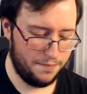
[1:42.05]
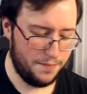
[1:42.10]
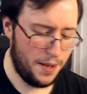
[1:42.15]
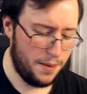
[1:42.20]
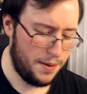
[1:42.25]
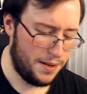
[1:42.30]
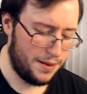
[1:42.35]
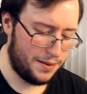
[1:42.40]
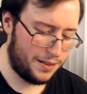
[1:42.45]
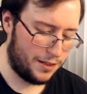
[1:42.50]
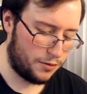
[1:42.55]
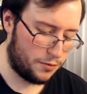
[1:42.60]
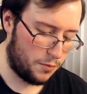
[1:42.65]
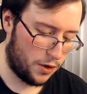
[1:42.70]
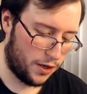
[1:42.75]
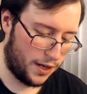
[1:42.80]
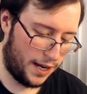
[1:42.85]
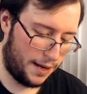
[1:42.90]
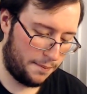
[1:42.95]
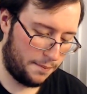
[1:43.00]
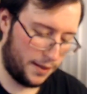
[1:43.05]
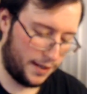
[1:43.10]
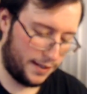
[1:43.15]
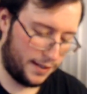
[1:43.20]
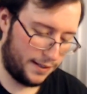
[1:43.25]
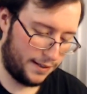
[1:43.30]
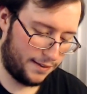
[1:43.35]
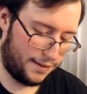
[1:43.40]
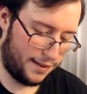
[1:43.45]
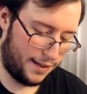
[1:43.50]
maybe there's more gameplay
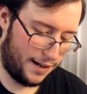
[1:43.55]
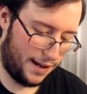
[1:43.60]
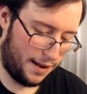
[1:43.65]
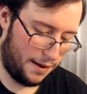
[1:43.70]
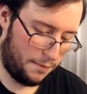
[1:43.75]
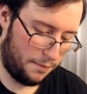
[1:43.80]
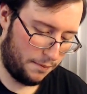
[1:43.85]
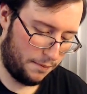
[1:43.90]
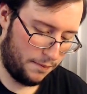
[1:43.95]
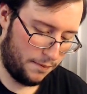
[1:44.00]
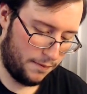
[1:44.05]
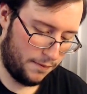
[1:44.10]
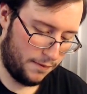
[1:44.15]
in this than I'm